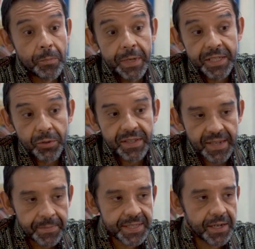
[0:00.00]
The military
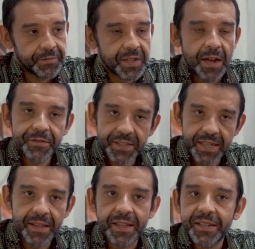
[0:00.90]
themselves have
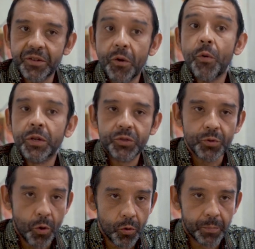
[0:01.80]
said that they don't want
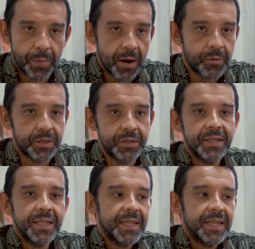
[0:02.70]
to hold power